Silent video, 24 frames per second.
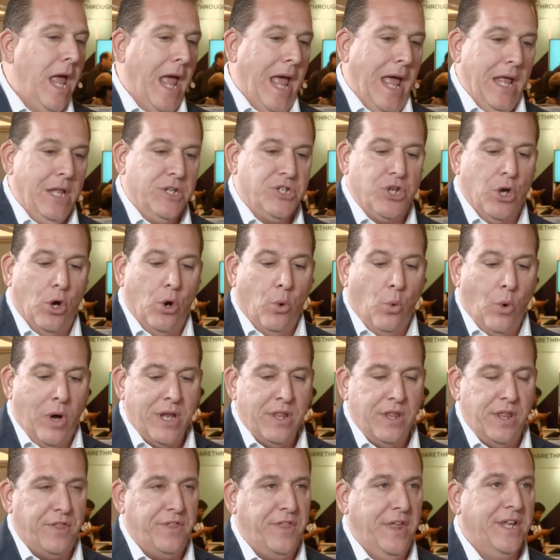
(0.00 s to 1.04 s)
And so one
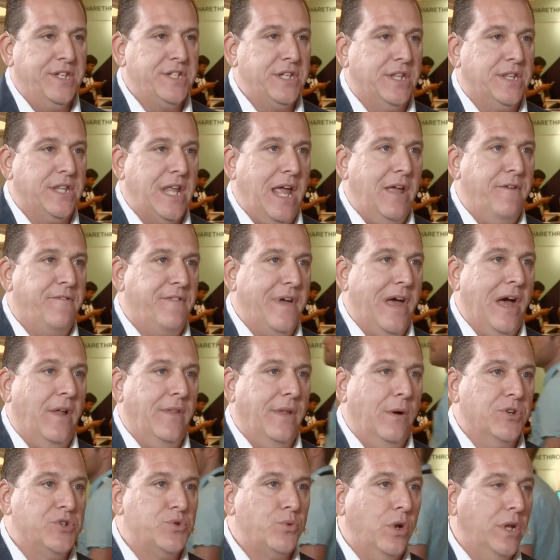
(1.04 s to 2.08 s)
of the things that they found
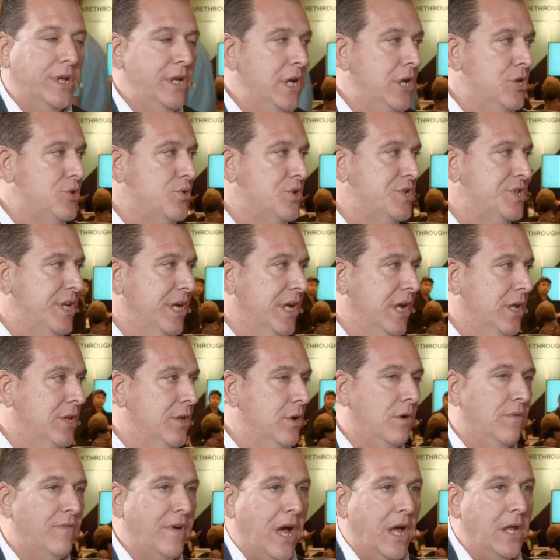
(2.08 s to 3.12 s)
that was really interesting in
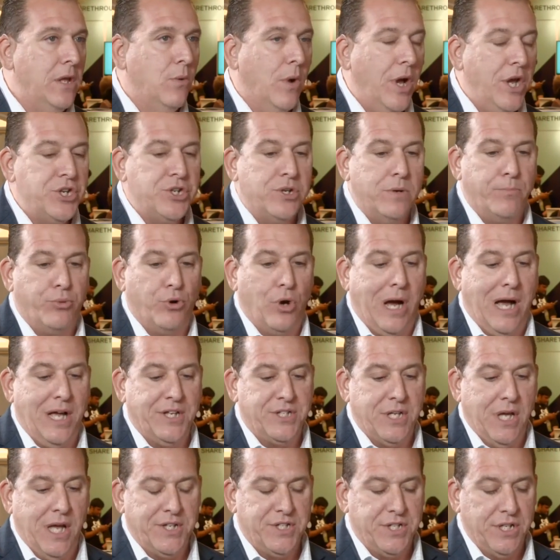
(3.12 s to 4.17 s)
their evaluation
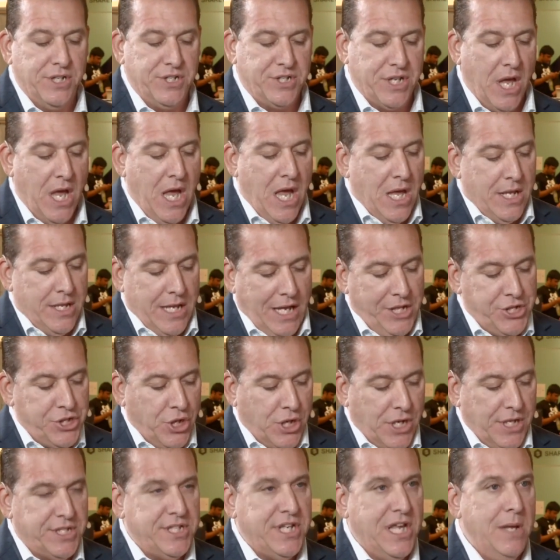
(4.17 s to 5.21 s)
process is they
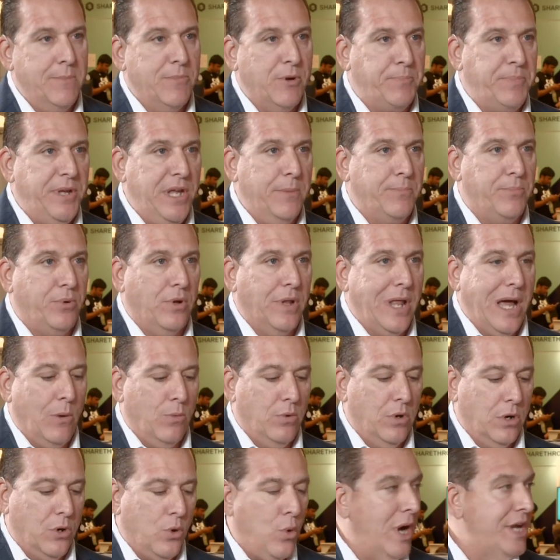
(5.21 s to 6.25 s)
took a team of people that
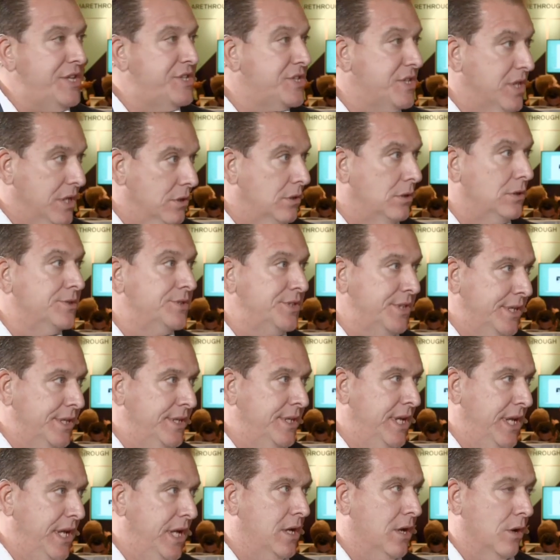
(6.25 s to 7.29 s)
were quite skilled in
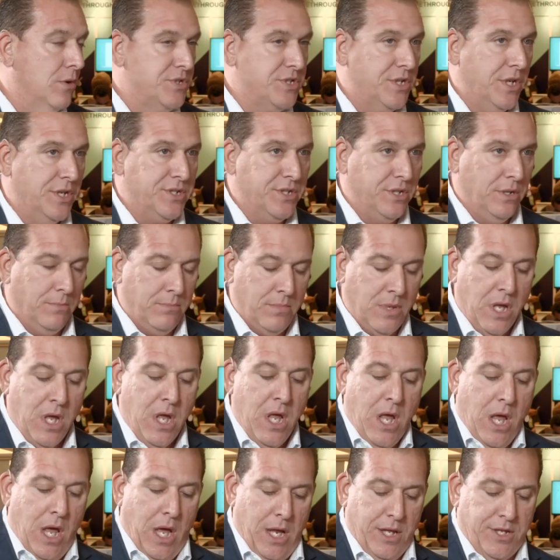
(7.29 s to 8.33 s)
the ecosystem, and
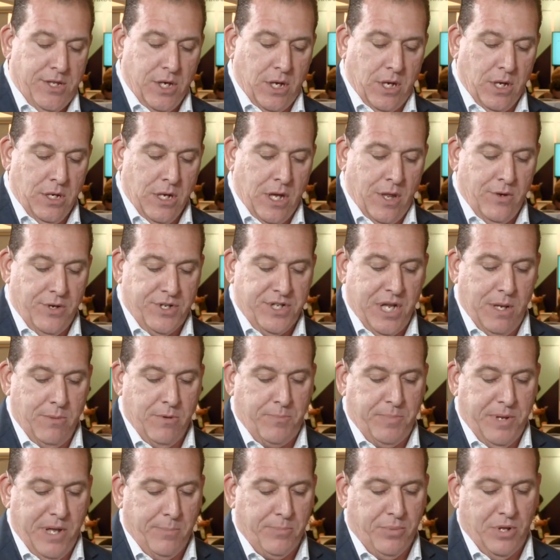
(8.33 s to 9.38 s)
they took another team
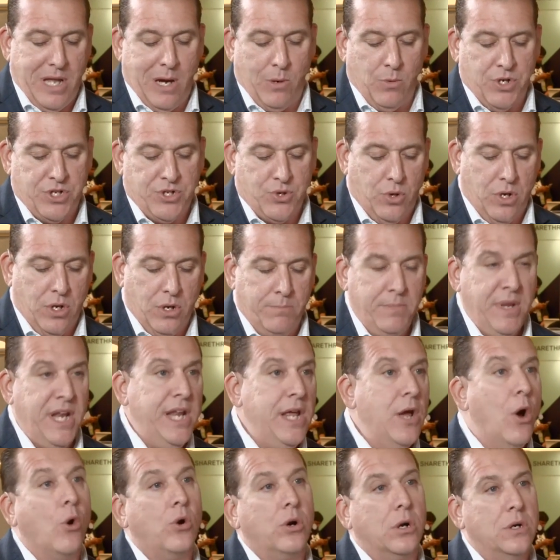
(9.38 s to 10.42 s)
of people that were sort of
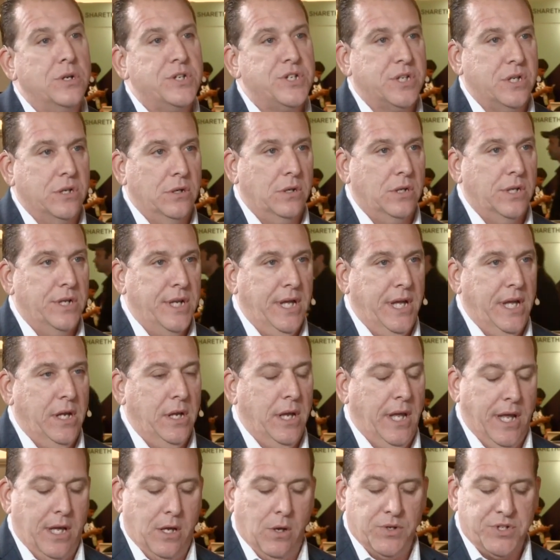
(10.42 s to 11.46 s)
mediocre skill in the
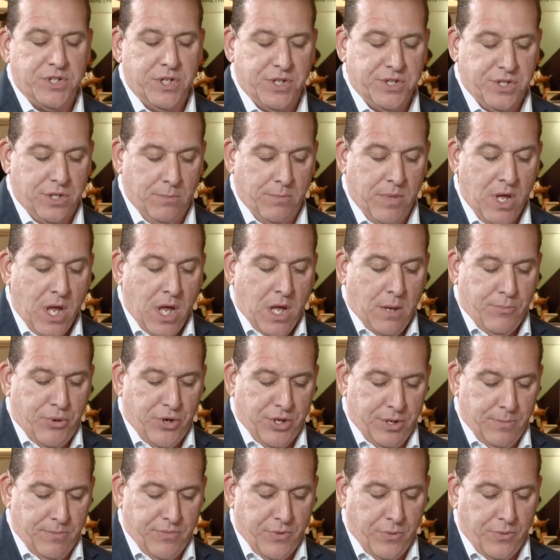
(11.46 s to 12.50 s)
ecosystem,
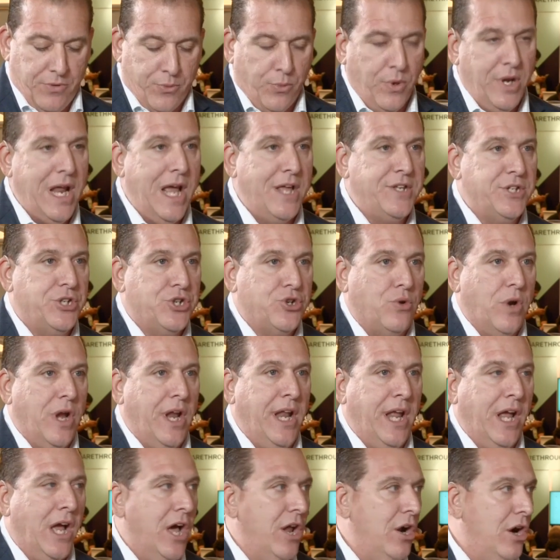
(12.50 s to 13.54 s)
put them through 3 days of
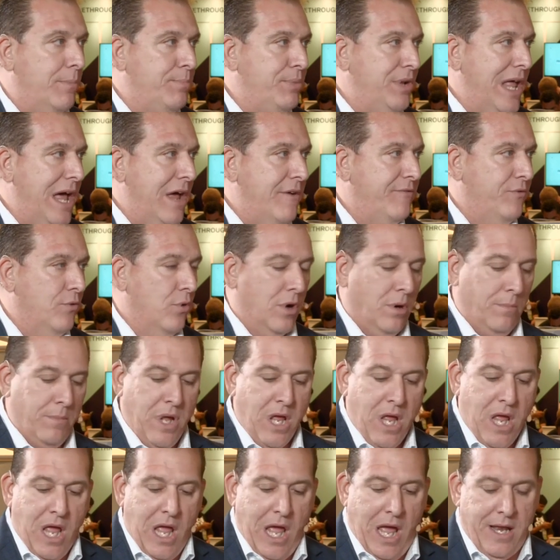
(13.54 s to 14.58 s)
training on our platform,
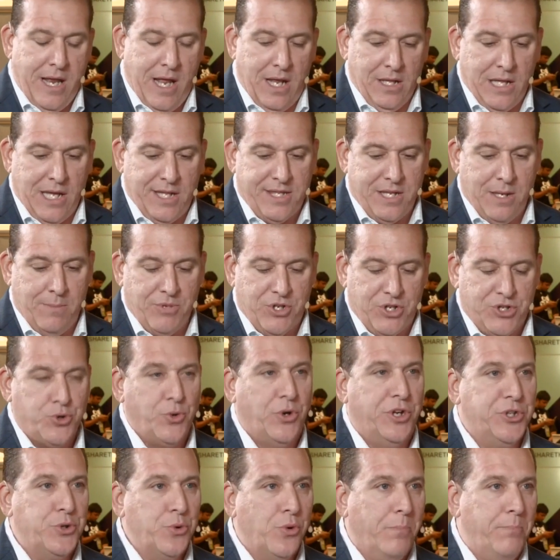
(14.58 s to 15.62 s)
and they let them
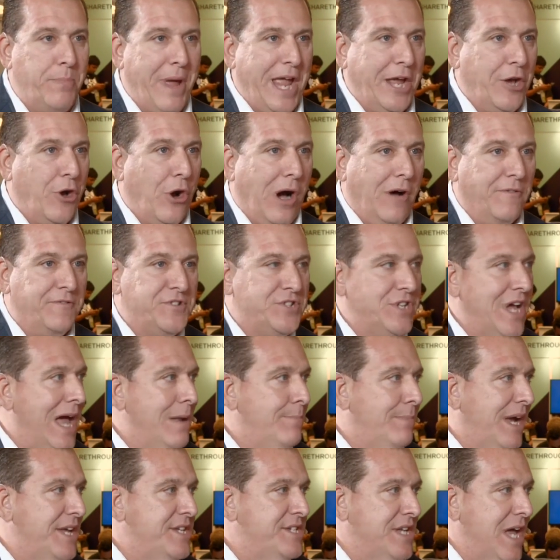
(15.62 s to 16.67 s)
sort of do a bake-off
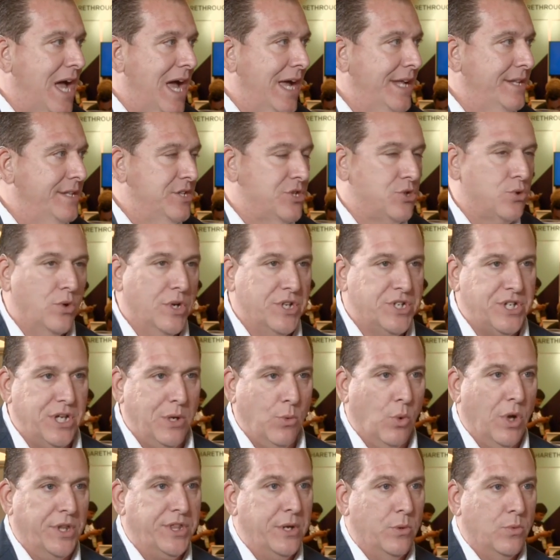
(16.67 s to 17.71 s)
side by side to sort of see
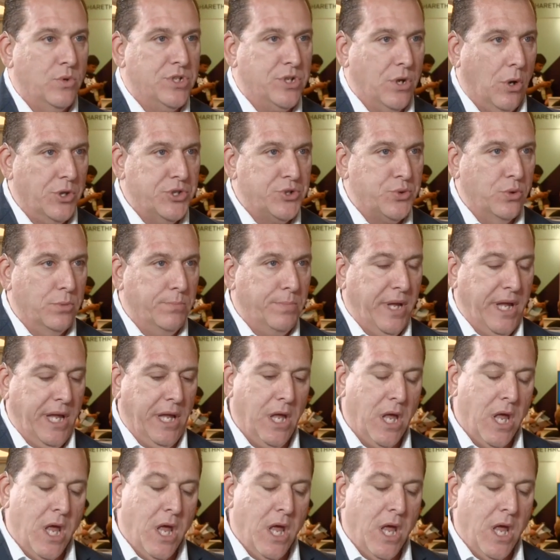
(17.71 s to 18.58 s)
what the results would be.